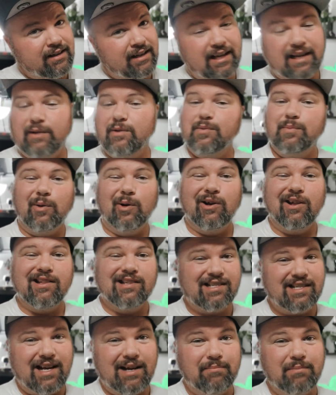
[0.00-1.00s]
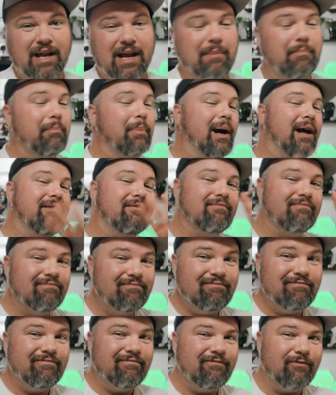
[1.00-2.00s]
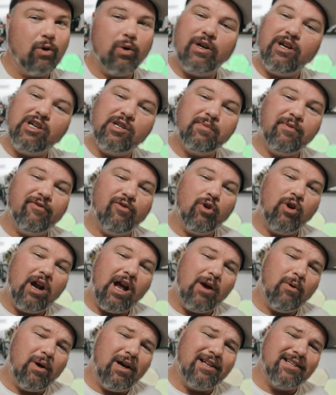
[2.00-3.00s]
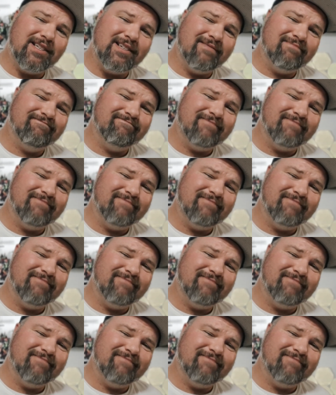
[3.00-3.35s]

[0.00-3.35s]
He was born on the same day, but four years before I was.